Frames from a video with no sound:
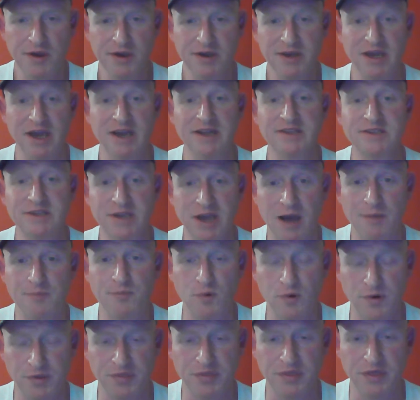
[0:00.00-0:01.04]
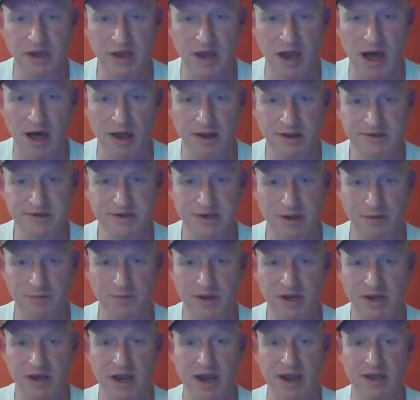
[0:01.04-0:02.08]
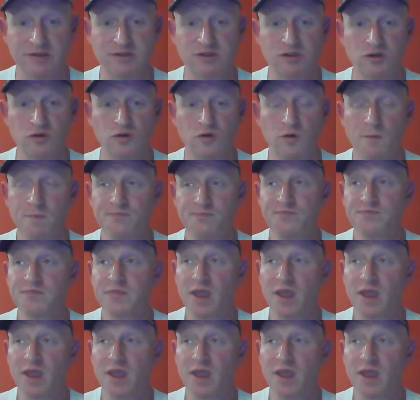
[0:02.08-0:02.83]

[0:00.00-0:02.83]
catch up with theology and began to